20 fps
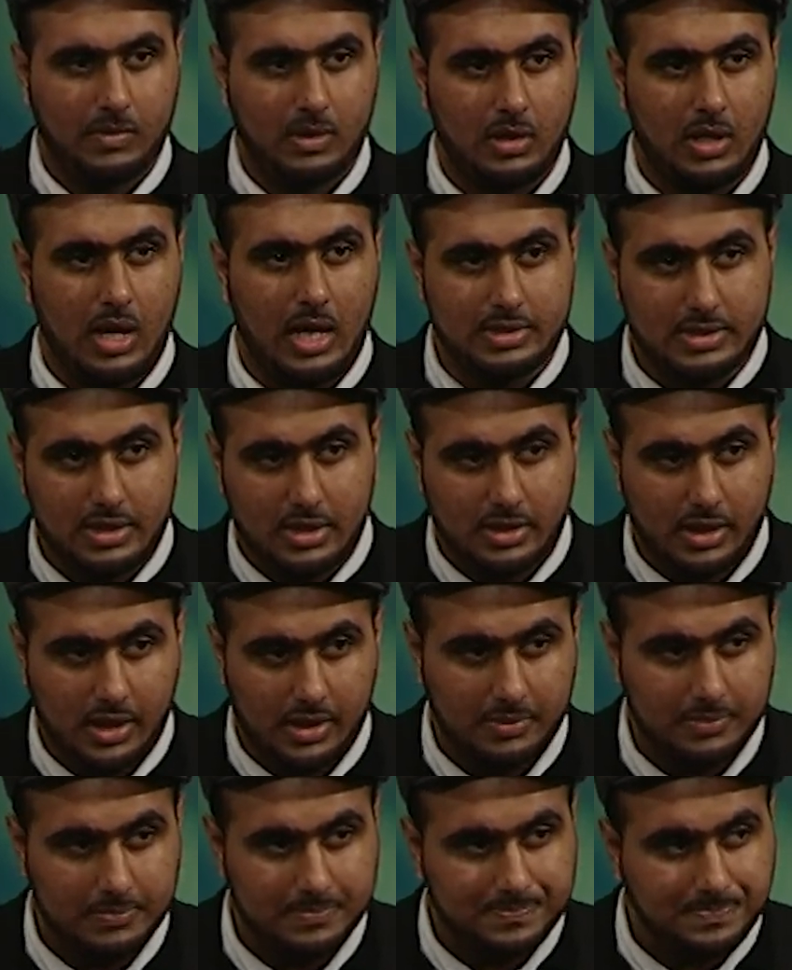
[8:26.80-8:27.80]
I'll say that again.
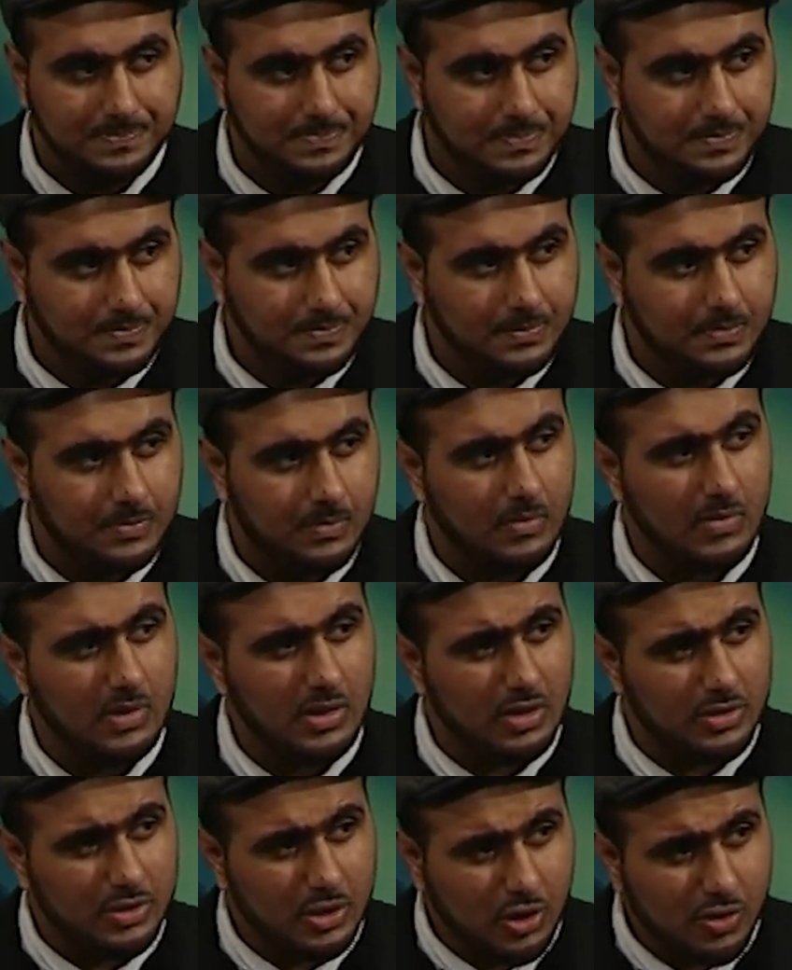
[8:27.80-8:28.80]

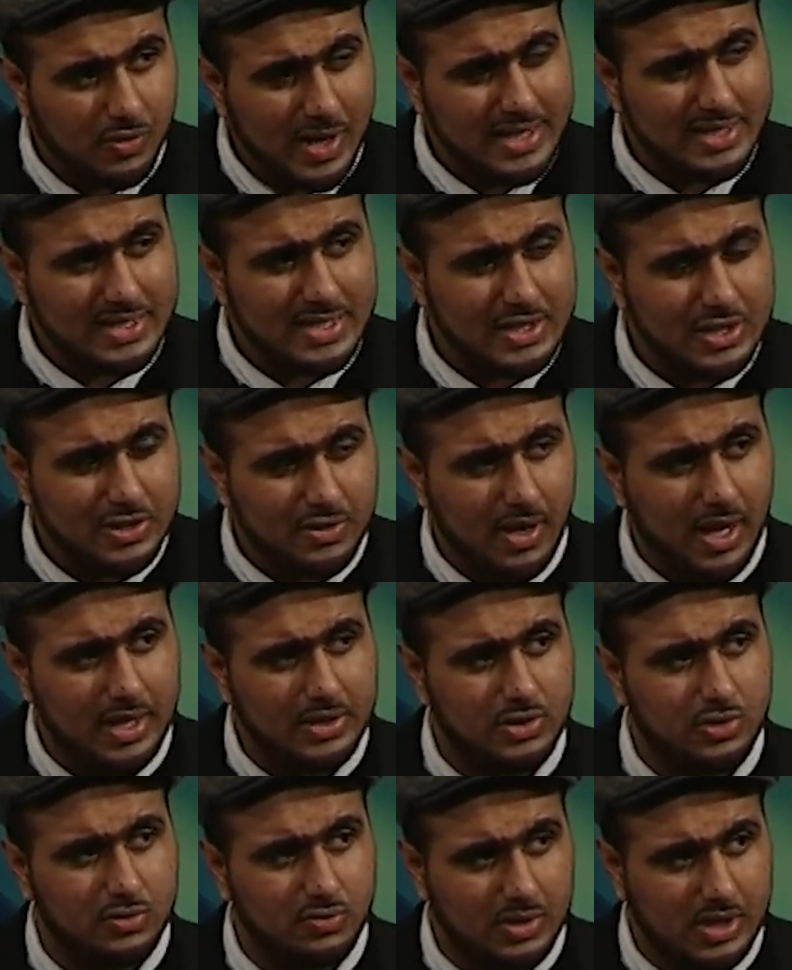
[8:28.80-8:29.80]
The greatest threat
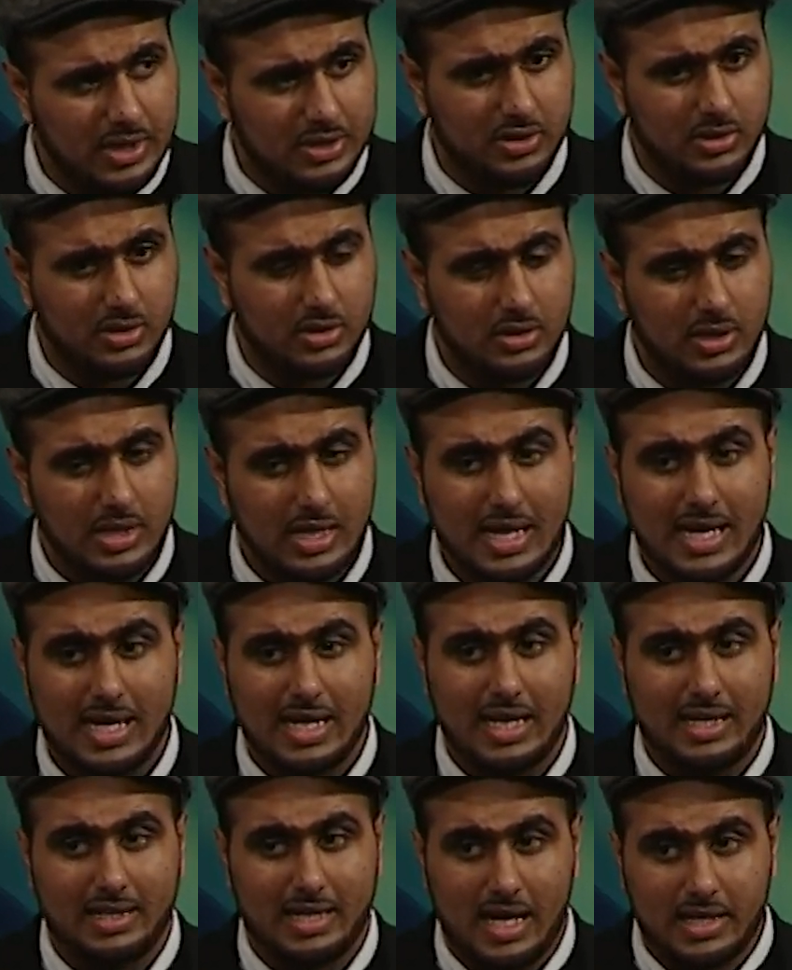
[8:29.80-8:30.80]
to religion
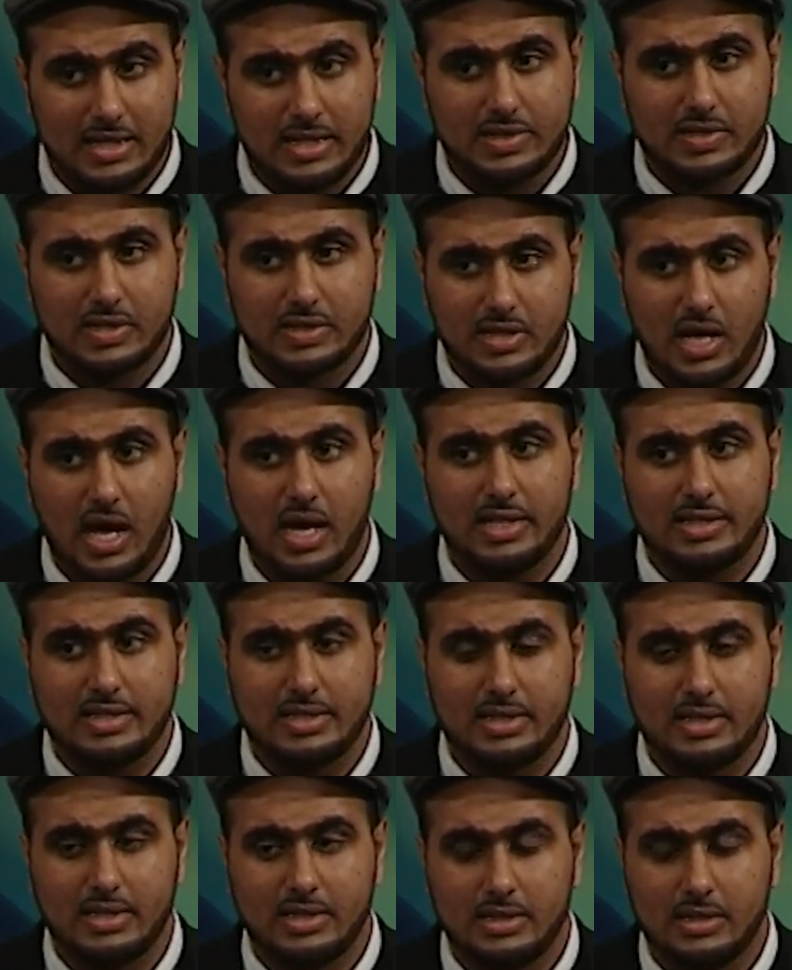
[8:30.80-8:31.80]
in any
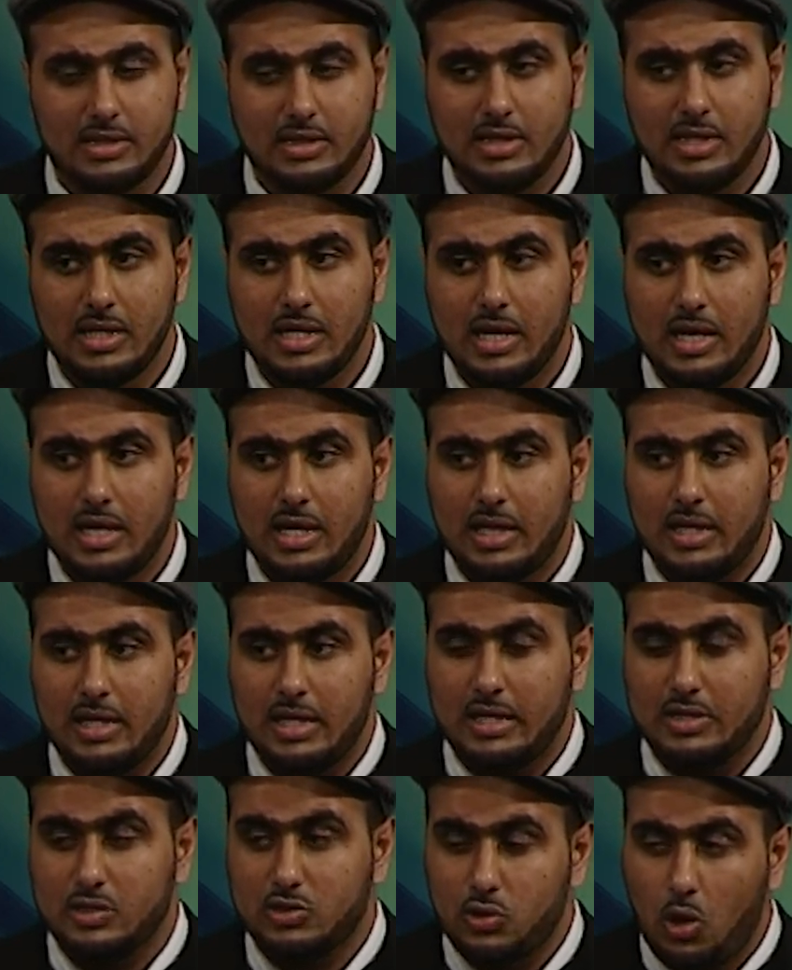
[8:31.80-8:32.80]
society
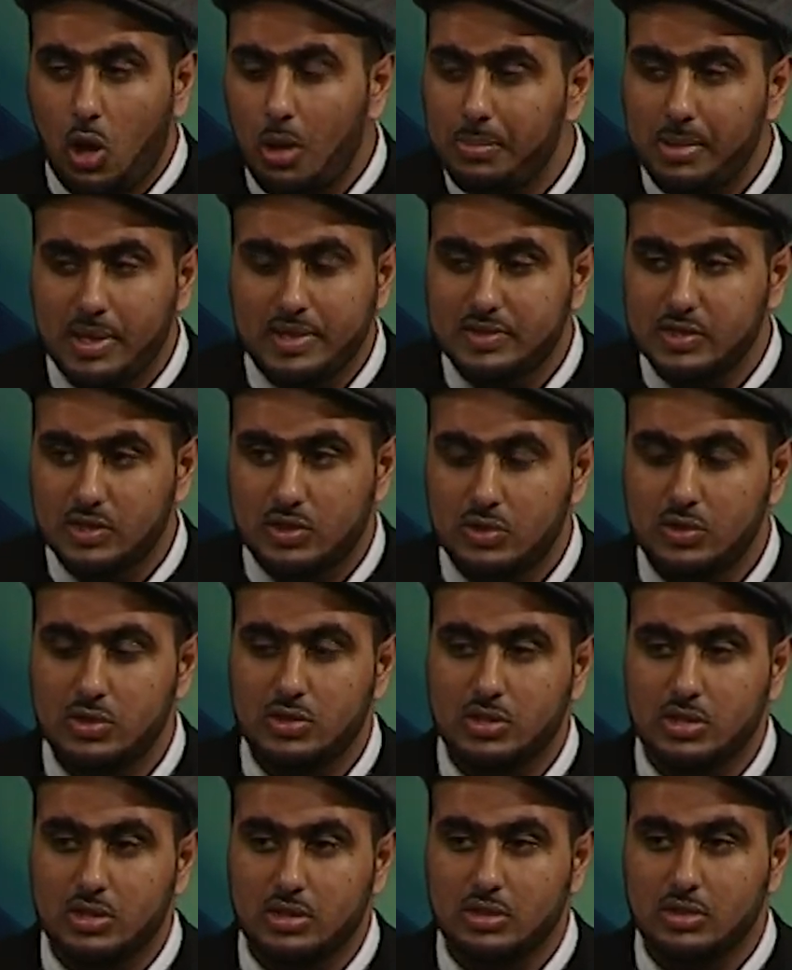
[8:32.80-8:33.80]
is not
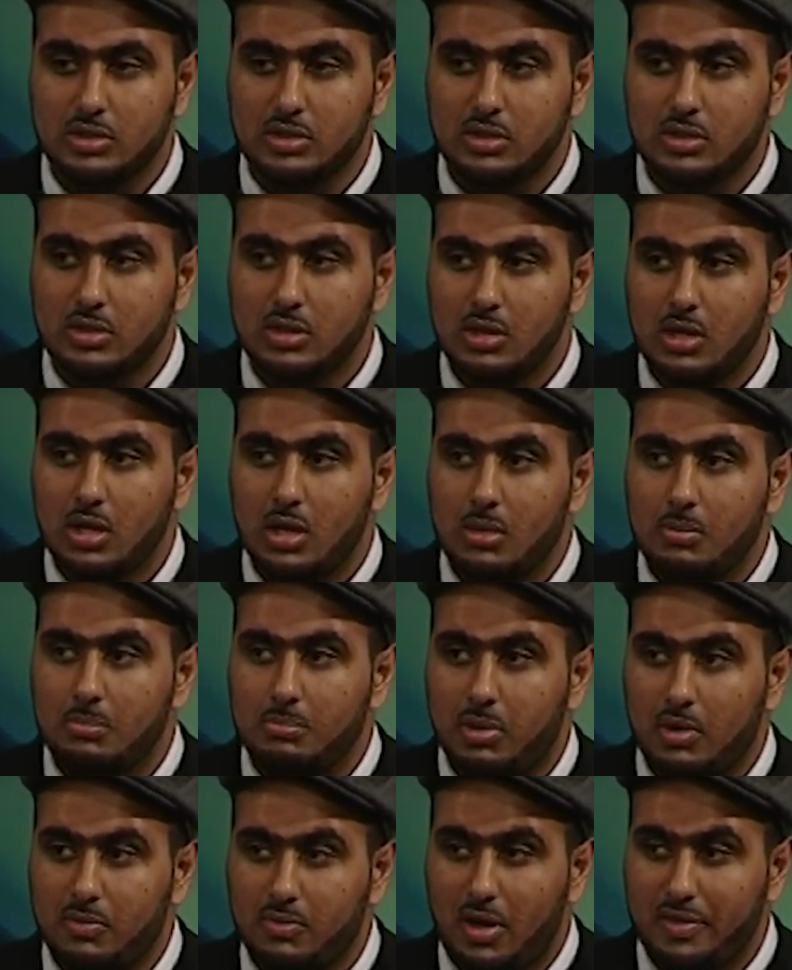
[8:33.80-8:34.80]
persecution,
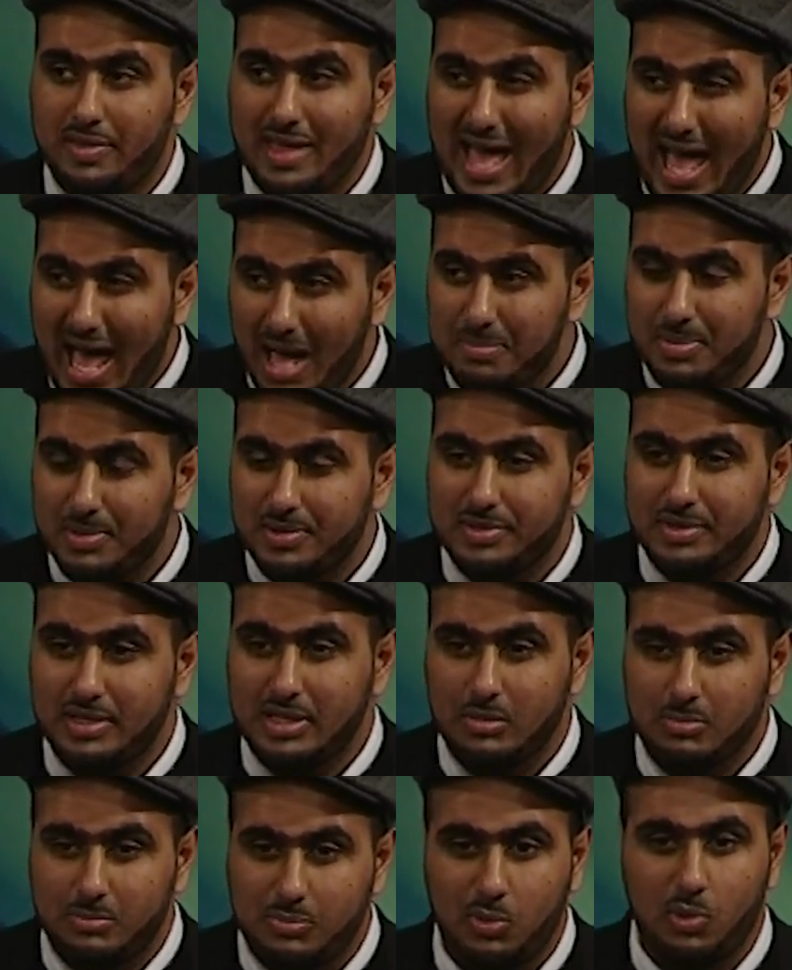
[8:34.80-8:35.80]
but rather apathy
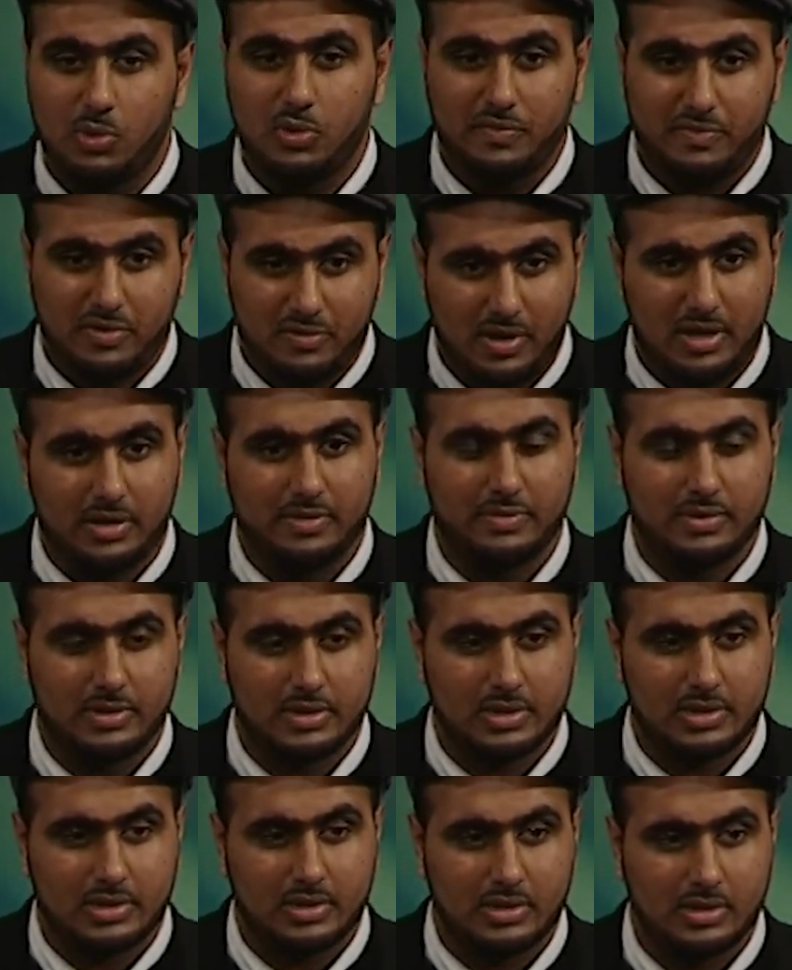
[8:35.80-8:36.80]
born of
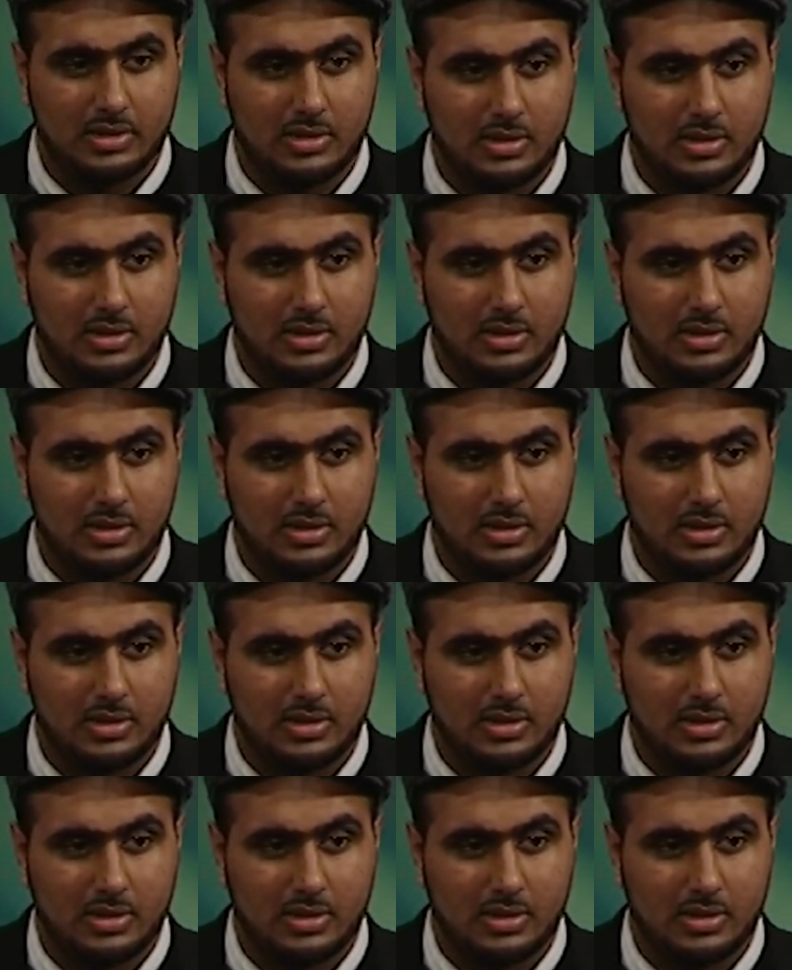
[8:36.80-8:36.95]
irrelevance.